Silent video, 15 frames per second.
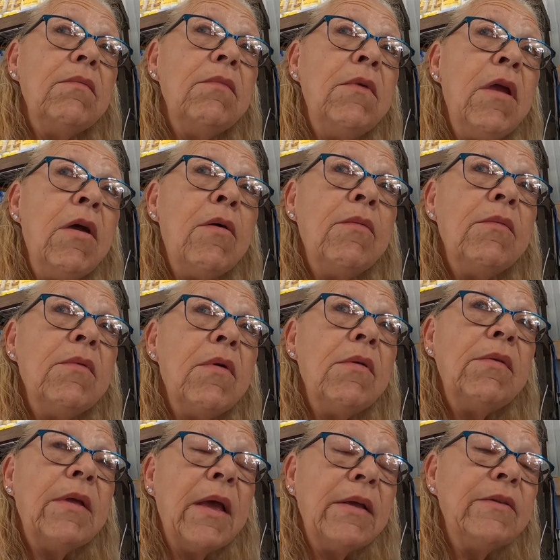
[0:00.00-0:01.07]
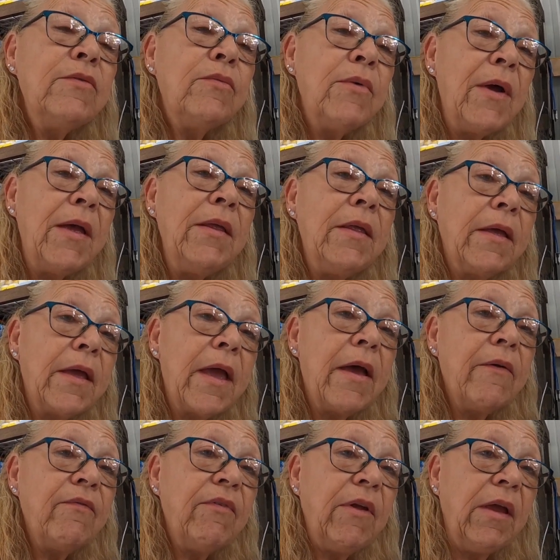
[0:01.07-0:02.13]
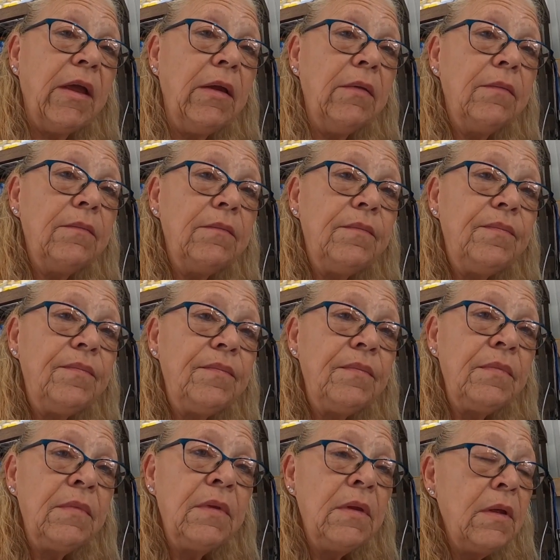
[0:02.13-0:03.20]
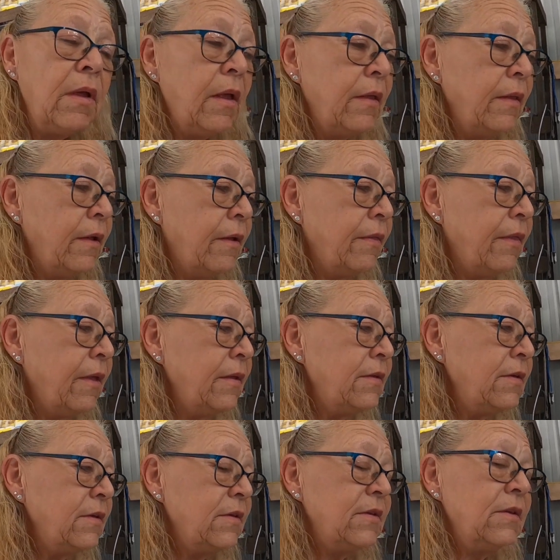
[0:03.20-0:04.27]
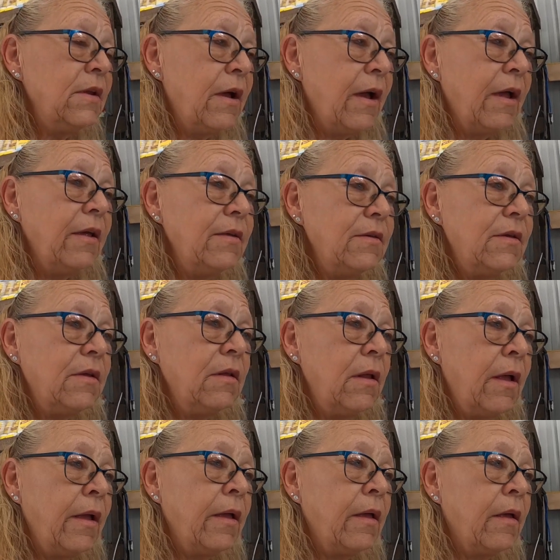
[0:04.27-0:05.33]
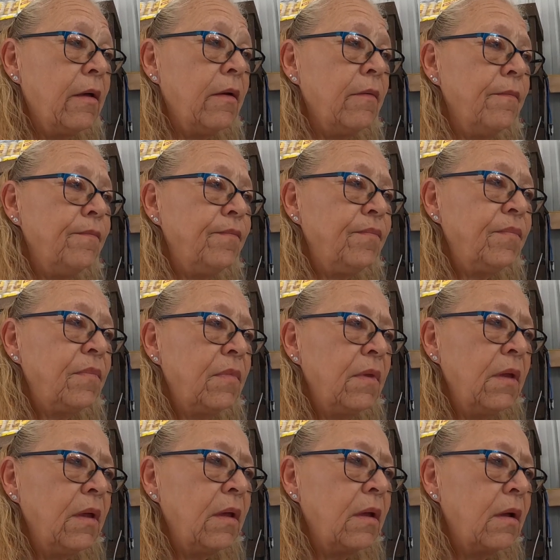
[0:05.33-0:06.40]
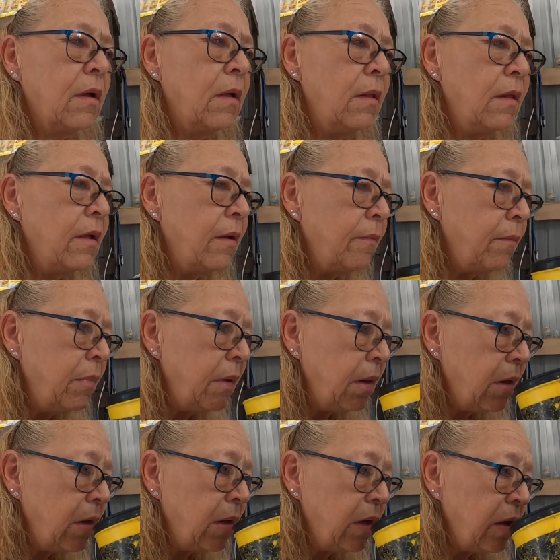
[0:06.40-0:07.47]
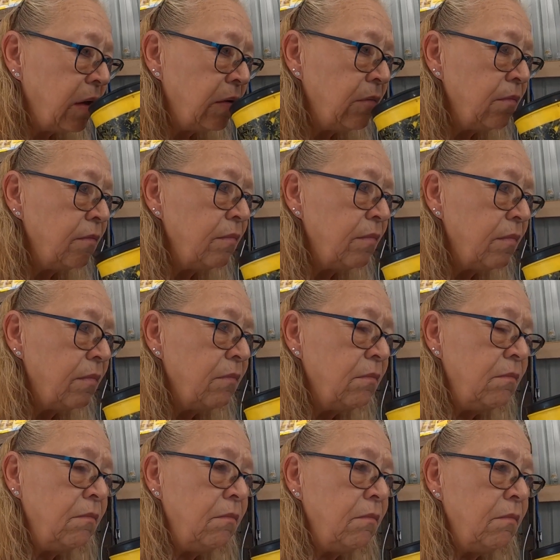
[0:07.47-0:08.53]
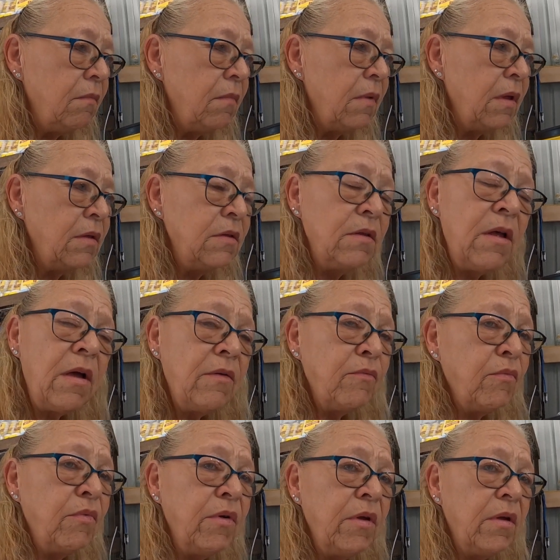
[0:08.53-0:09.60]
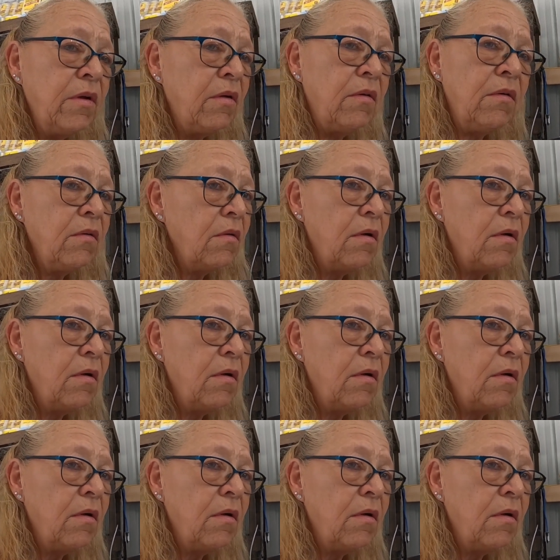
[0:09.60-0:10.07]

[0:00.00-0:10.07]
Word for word: now takes away the caffeine. Now this is nice, it's like a uh, Colombian. It's not real